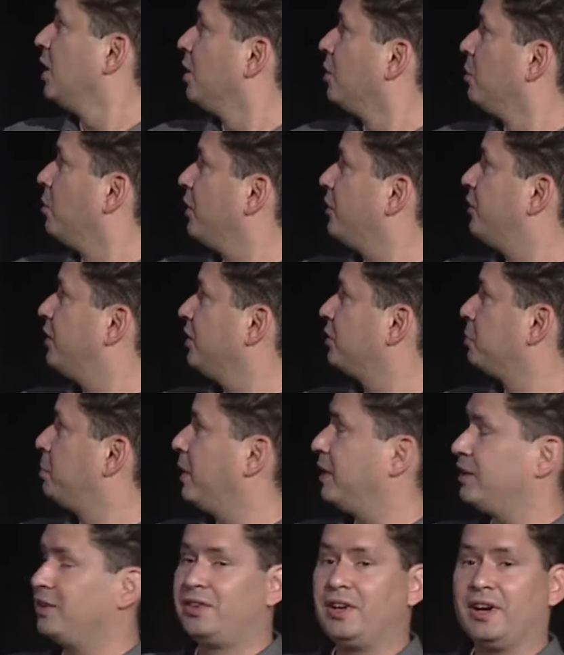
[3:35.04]
What this
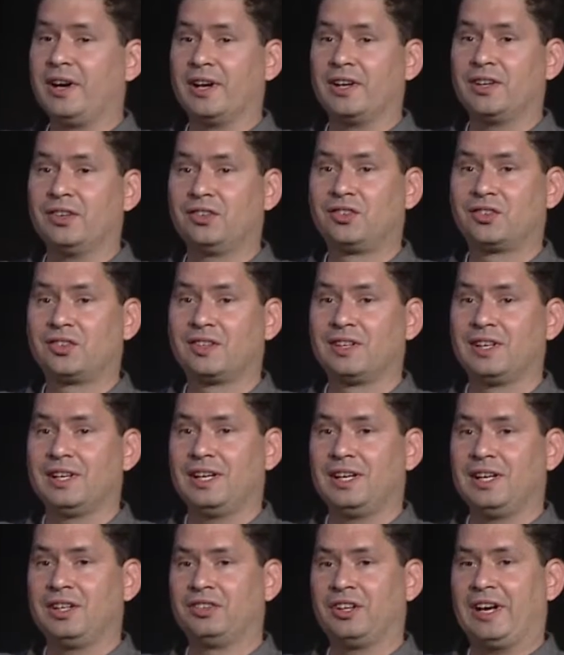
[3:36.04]
button does
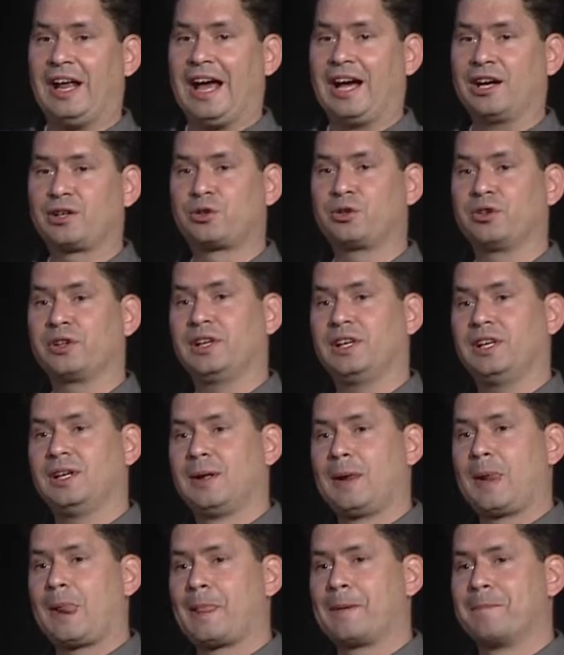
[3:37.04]
is it actually
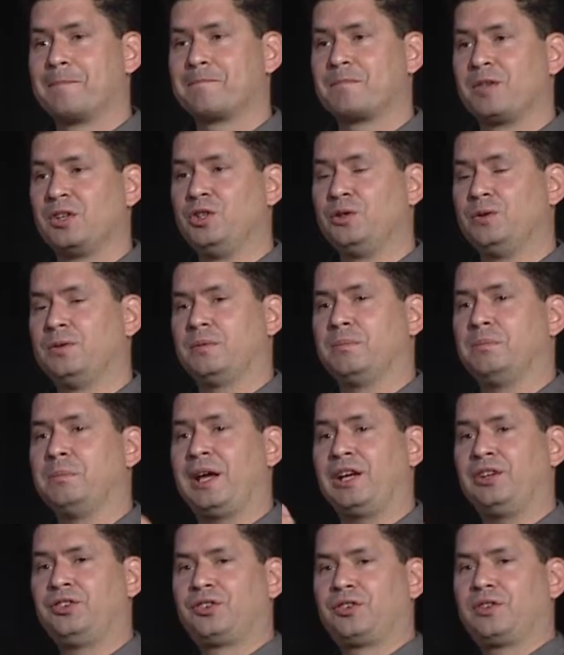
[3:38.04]

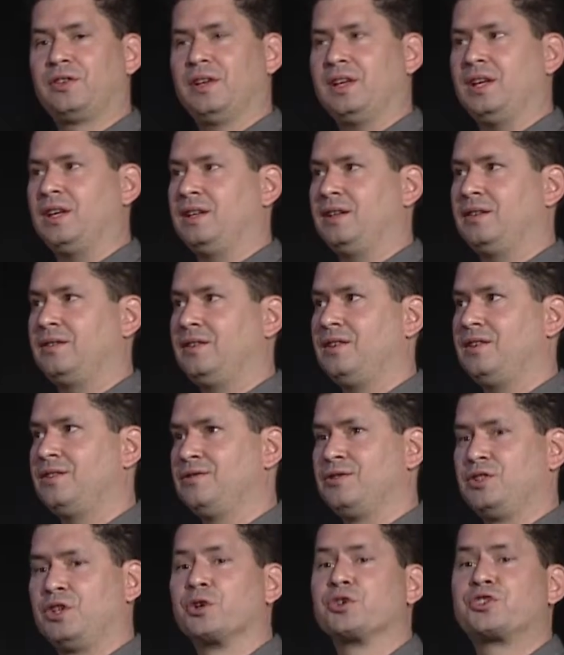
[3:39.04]
makes it,
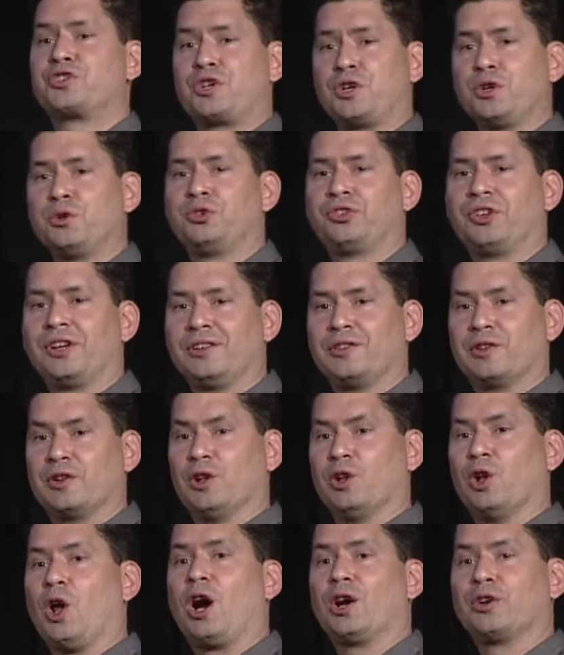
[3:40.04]
you're choosing the
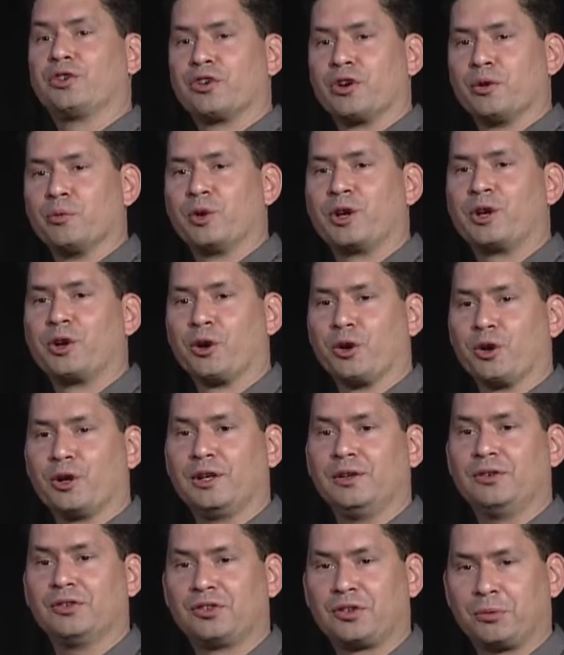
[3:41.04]
long-term
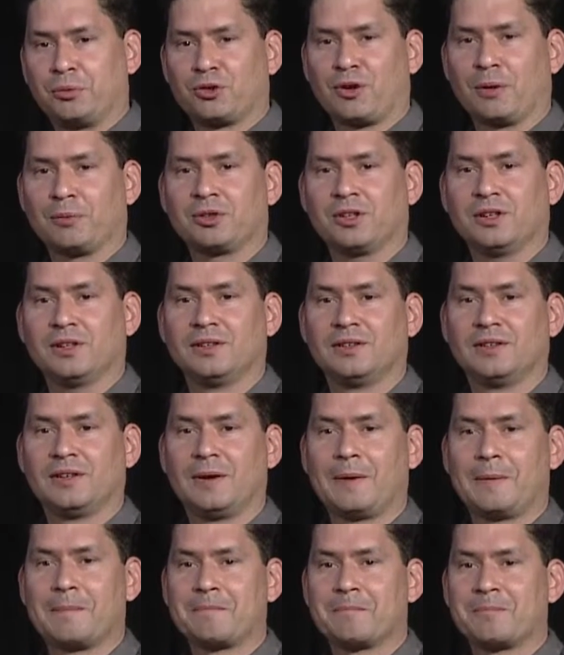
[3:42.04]
recurring subscription,
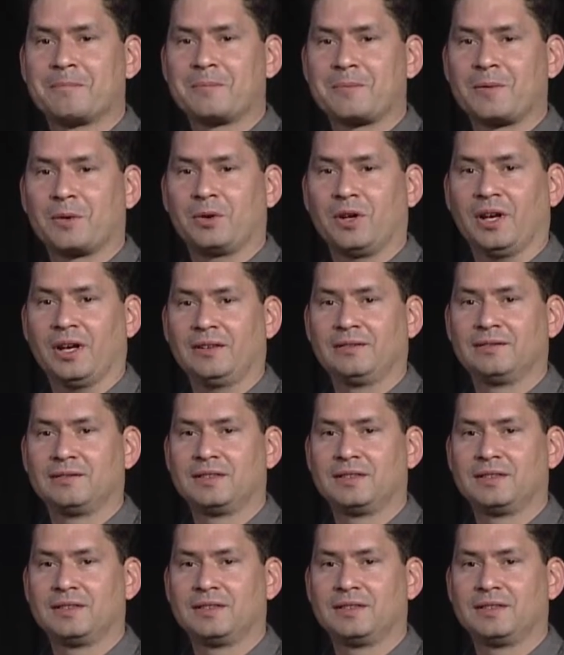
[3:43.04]
okay?